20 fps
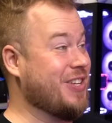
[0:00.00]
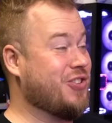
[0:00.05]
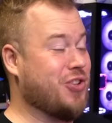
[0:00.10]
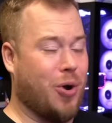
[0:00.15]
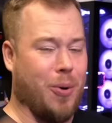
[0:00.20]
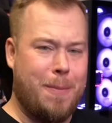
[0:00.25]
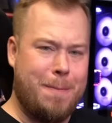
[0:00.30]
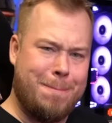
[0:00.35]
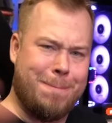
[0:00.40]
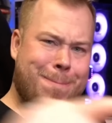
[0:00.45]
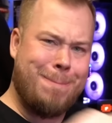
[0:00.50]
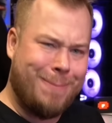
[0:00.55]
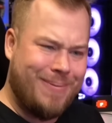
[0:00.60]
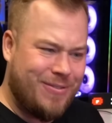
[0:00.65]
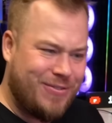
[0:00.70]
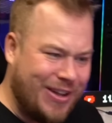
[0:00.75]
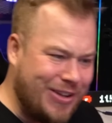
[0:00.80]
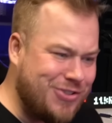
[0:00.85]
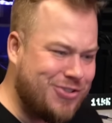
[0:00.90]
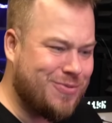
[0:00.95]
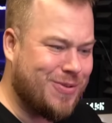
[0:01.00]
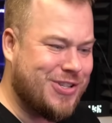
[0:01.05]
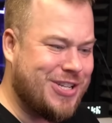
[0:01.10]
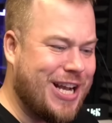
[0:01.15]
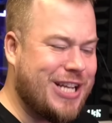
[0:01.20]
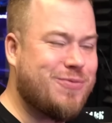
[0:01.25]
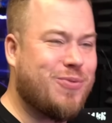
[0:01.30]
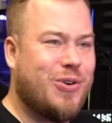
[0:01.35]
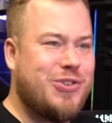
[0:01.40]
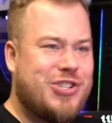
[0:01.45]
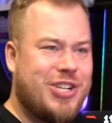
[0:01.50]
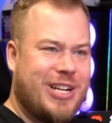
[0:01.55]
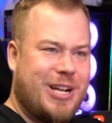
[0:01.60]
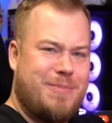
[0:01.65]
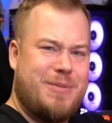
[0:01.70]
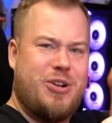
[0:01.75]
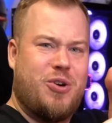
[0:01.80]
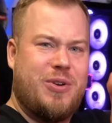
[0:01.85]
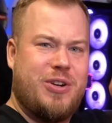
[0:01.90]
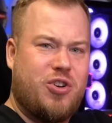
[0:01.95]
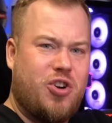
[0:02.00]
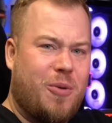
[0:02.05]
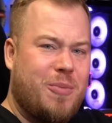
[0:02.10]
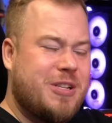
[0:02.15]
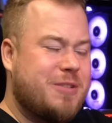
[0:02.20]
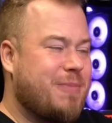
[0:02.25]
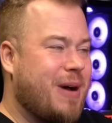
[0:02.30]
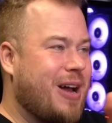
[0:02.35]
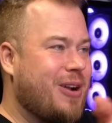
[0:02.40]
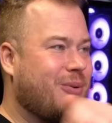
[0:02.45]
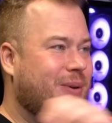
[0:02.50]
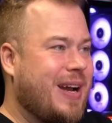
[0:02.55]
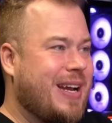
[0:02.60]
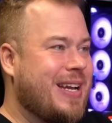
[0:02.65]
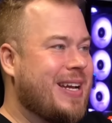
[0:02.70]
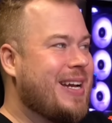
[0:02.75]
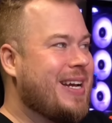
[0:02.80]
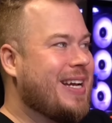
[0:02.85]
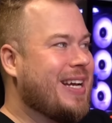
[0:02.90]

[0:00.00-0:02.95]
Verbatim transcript: So, thank you so much, guys, for watching. Let me know in the comments, by the way.